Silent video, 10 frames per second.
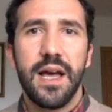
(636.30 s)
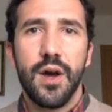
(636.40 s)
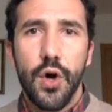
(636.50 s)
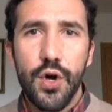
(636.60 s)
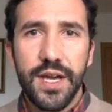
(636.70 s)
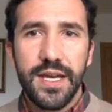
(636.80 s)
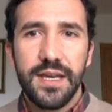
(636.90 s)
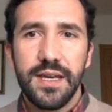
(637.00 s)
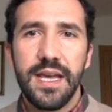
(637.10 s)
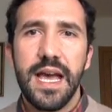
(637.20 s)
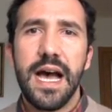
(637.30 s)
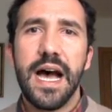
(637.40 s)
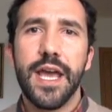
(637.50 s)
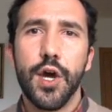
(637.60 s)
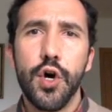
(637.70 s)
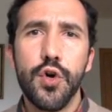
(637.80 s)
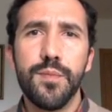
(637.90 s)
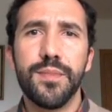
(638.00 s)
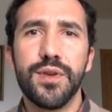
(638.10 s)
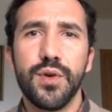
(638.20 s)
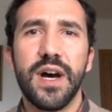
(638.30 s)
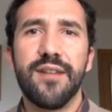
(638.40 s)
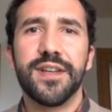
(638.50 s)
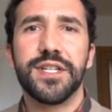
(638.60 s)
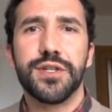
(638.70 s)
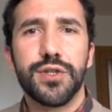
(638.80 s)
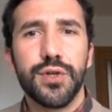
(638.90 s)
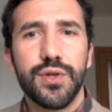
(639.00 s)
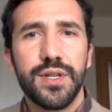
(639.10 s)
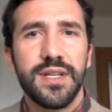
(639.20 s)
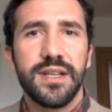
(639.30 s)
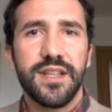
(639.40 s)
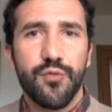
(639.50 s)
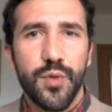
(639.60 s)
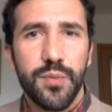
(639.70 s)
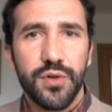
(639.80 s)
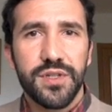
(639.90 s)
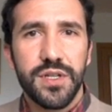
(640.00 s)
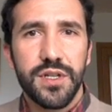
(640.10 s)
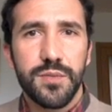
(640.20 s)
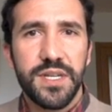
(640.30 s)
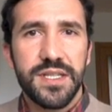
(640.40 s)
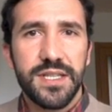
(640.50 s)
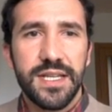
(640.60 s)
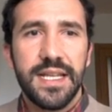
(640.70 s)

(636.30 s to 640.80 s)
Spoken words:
Okay, I hope you have understood the reported speech.